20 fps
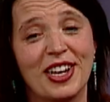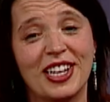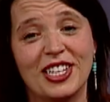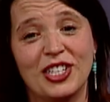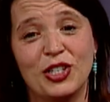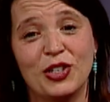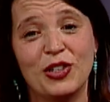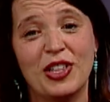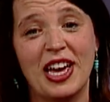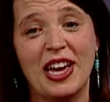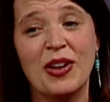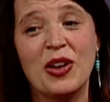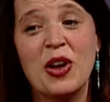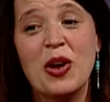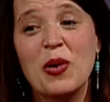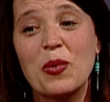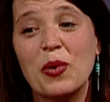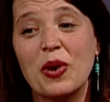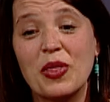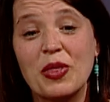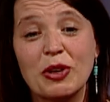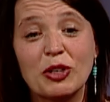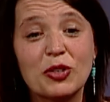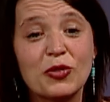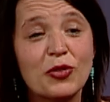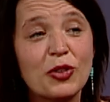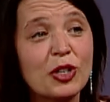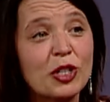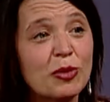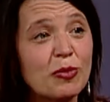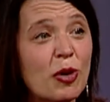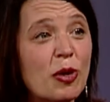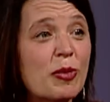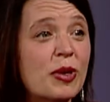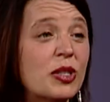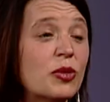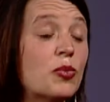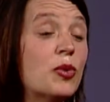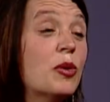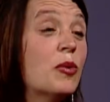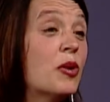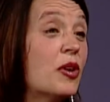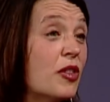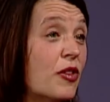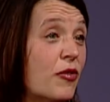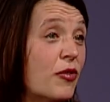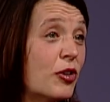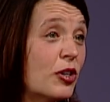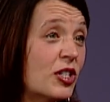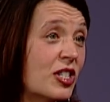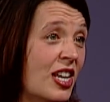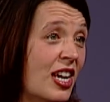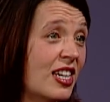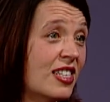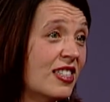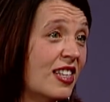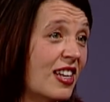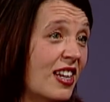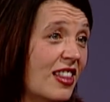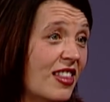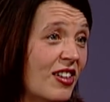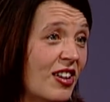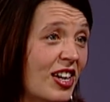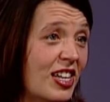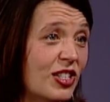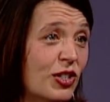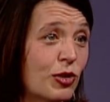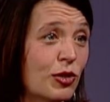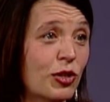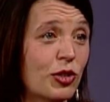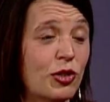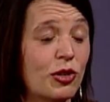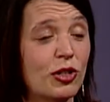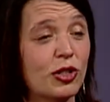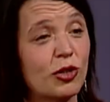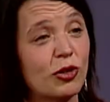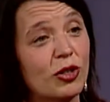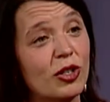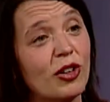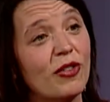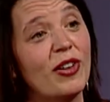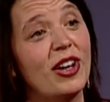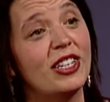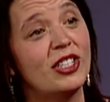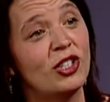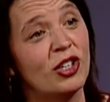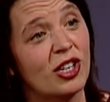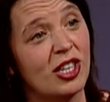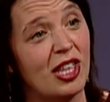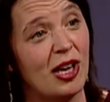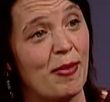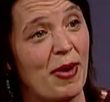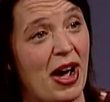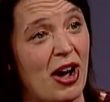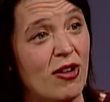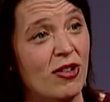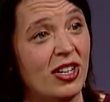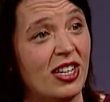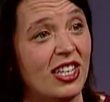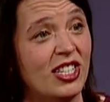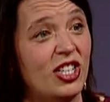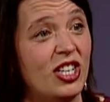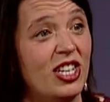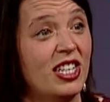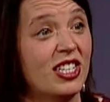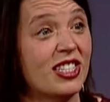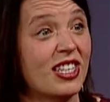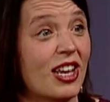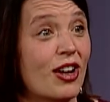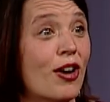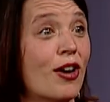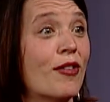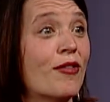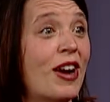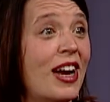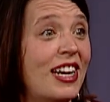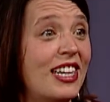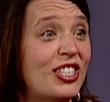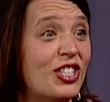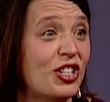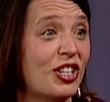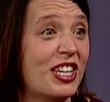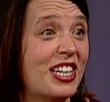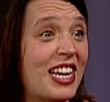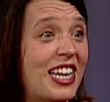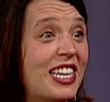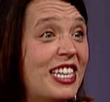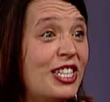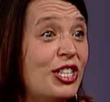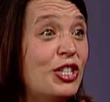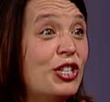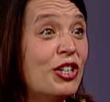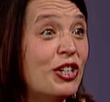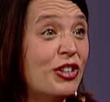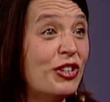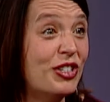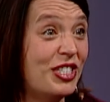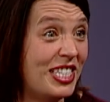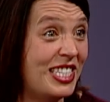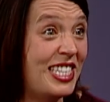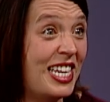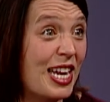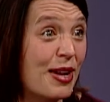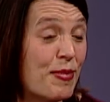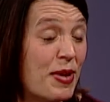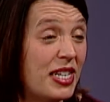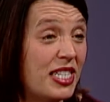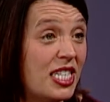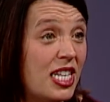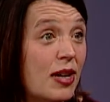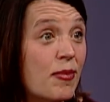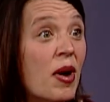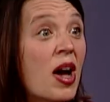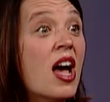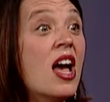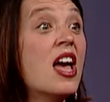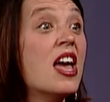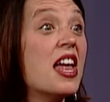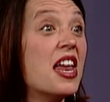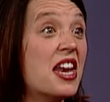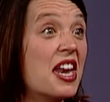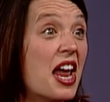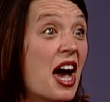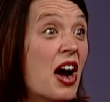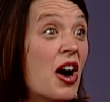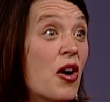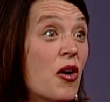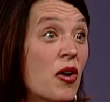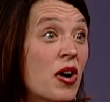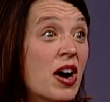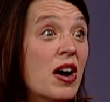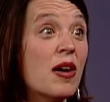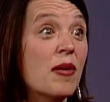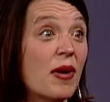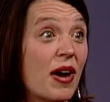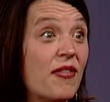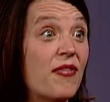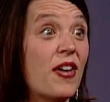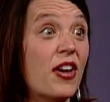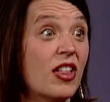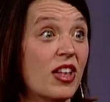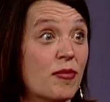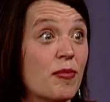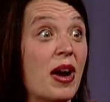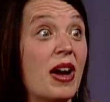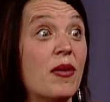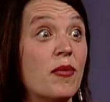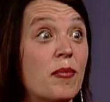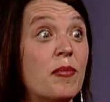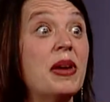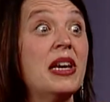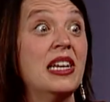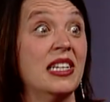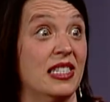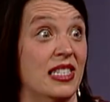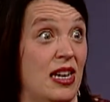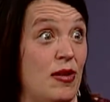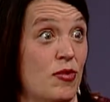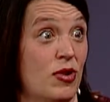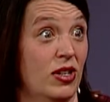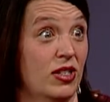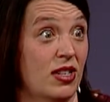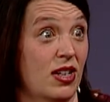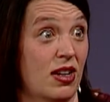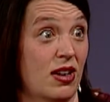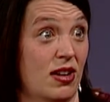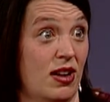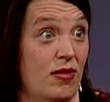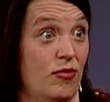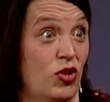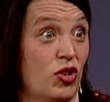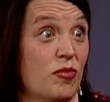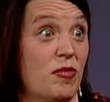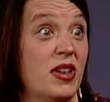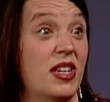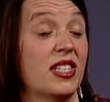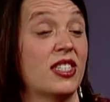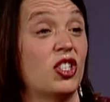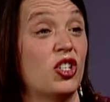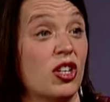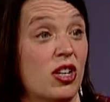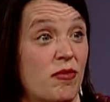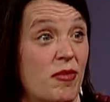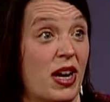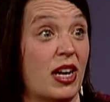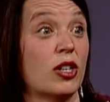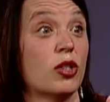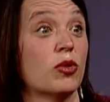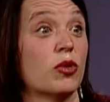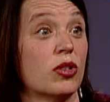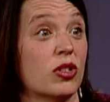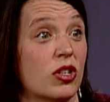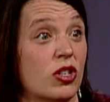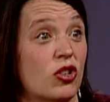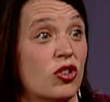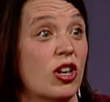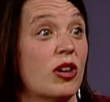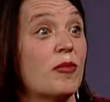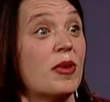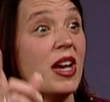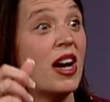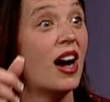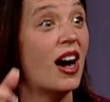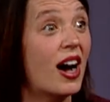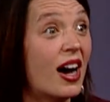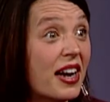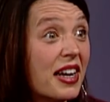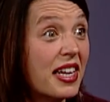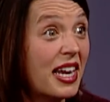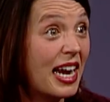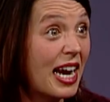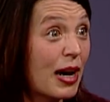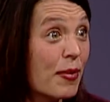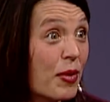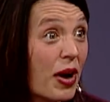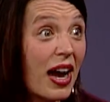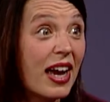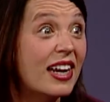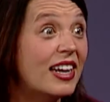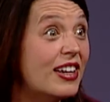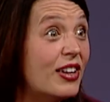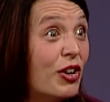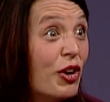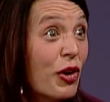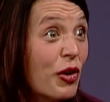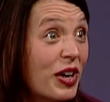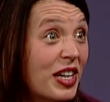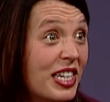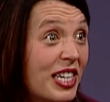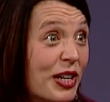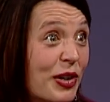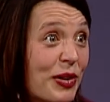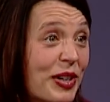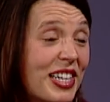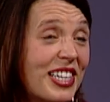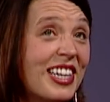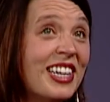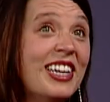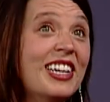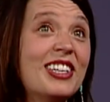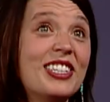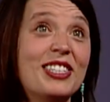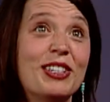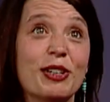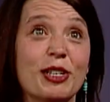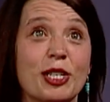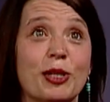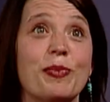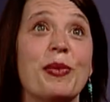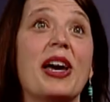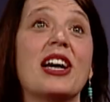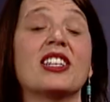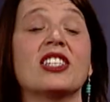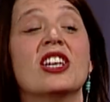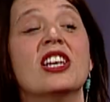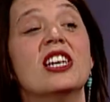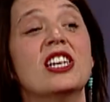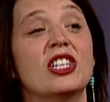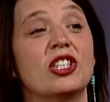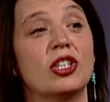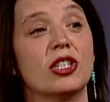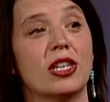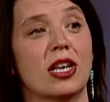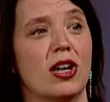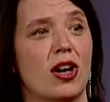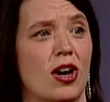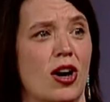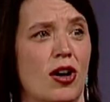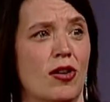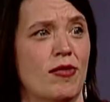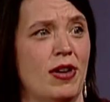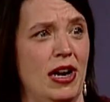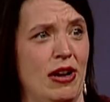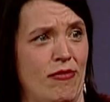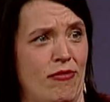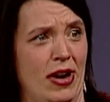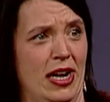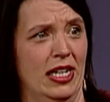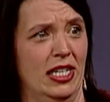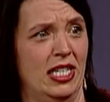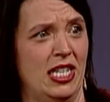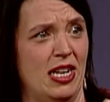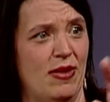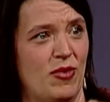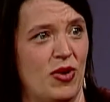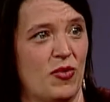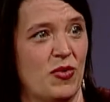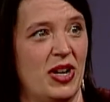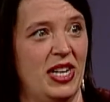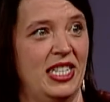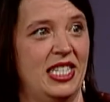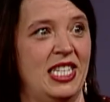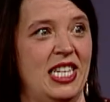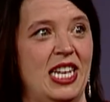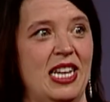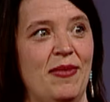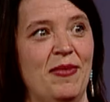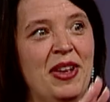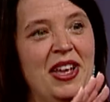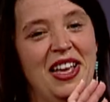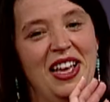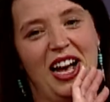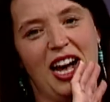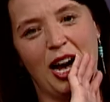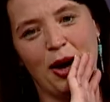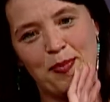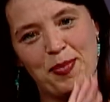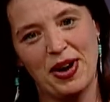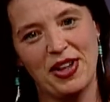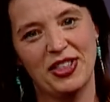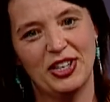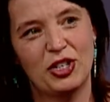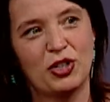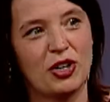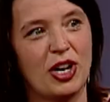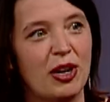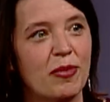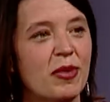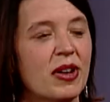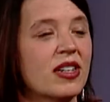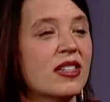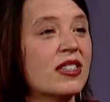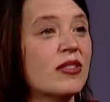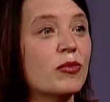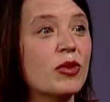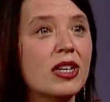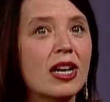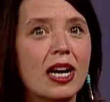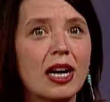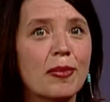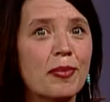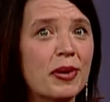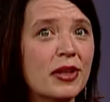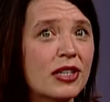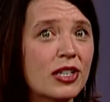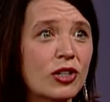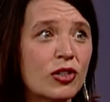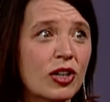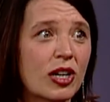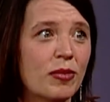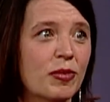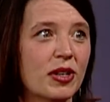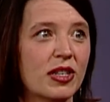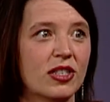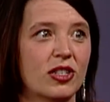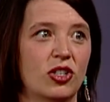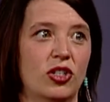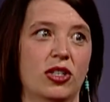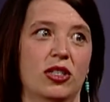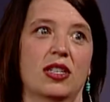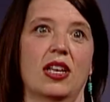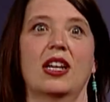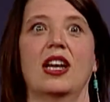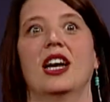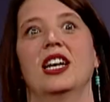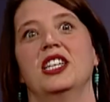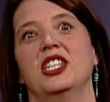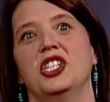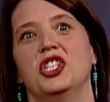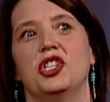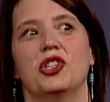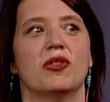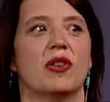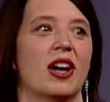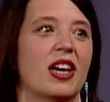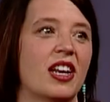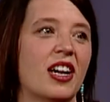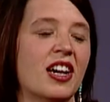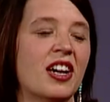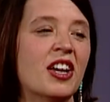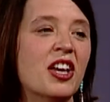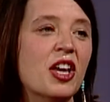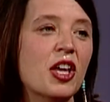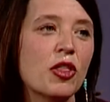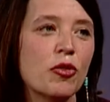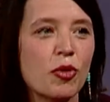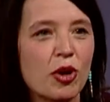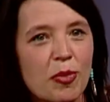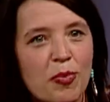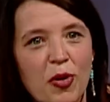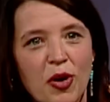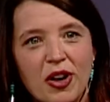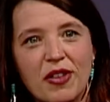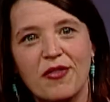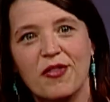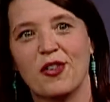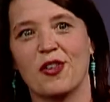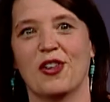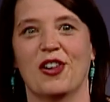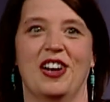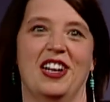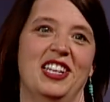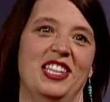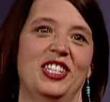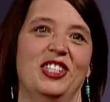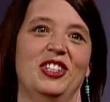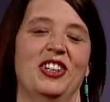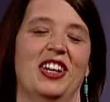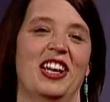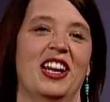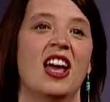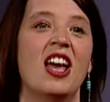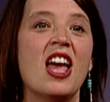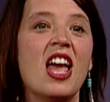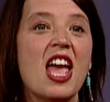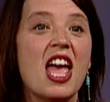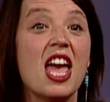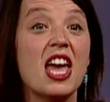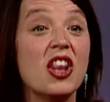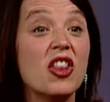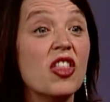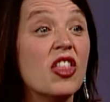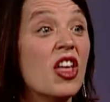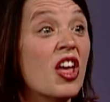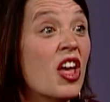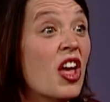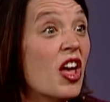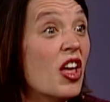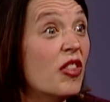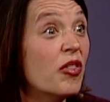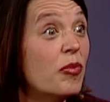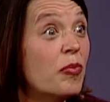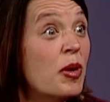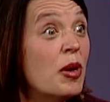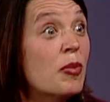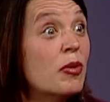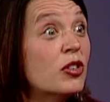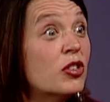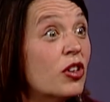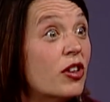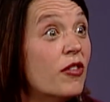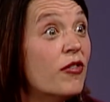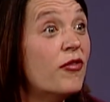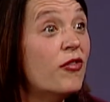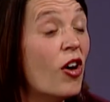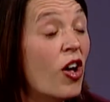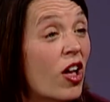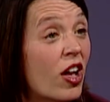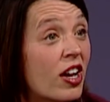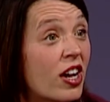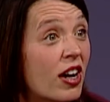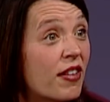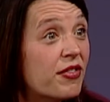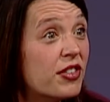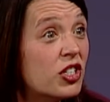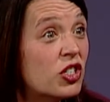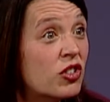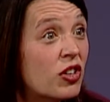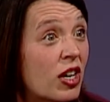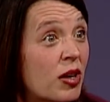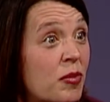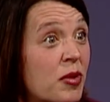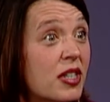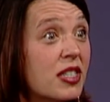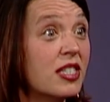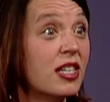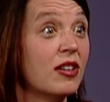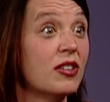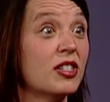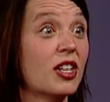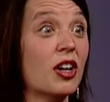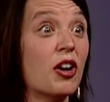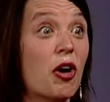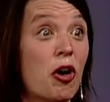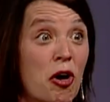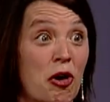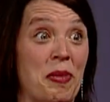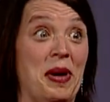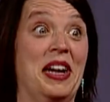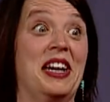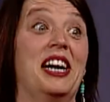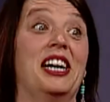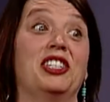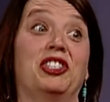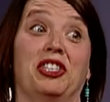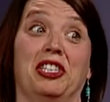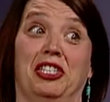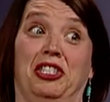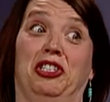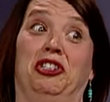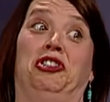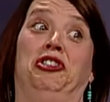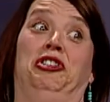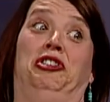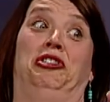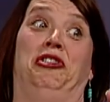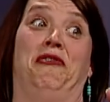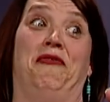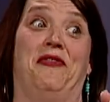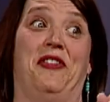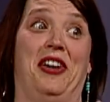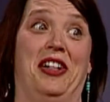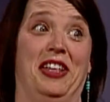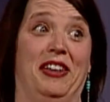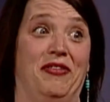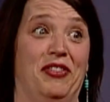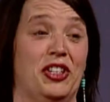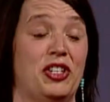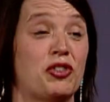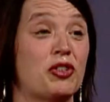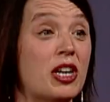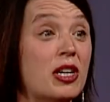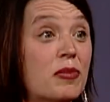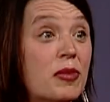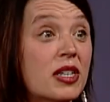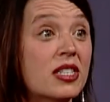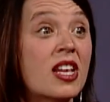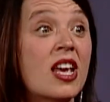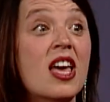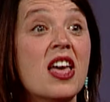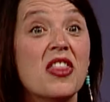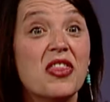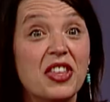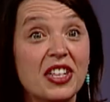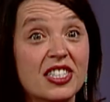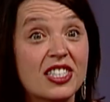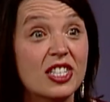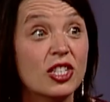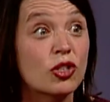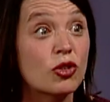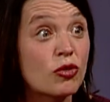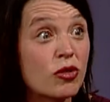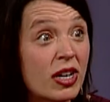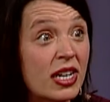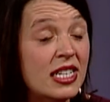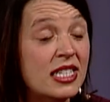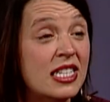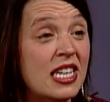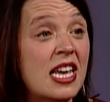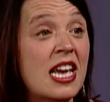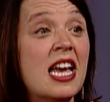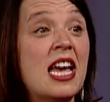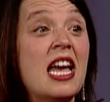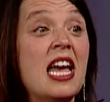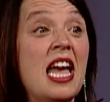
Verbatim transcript: I can do that. Well, in those first moments, we were the first cast that had the high school students, so Dolvett took them out, and he's like, all right, Jillian, I need you to take my team. And now I felt like my biggest nightmare was going to come true because Jillian Michaels was going to train me on camera. I had no idea what to expect. She's like, all right, red team and white team, up on the treadmills. And we got up on the treadmills, and she's like, I need you at a 3.4, I need you at, and people started falling off the treadmills. And I was like, oh my gosh, Lisa, just don't fall off the treadmills. This is crazy.